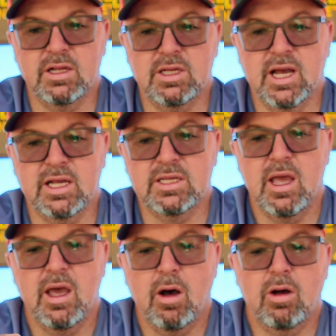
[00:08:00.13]
out to you guys.
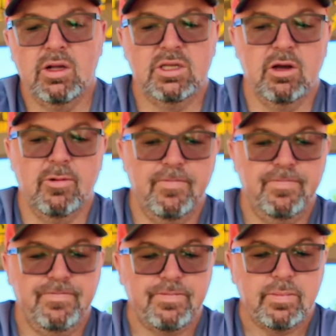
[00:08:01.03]
Also,
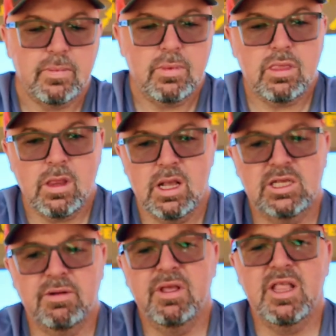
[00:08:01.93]

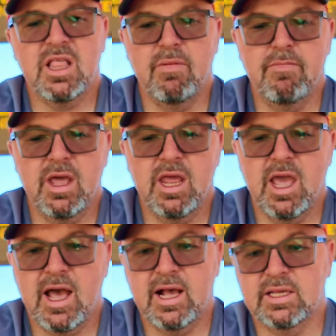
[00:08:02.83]
something that the Mini
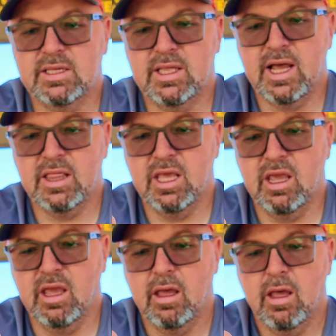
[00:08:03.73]
has that
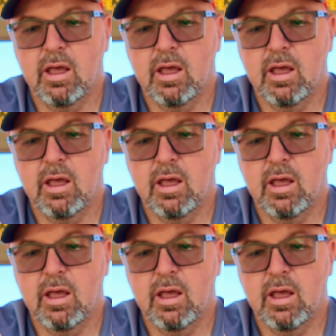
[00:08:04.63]
the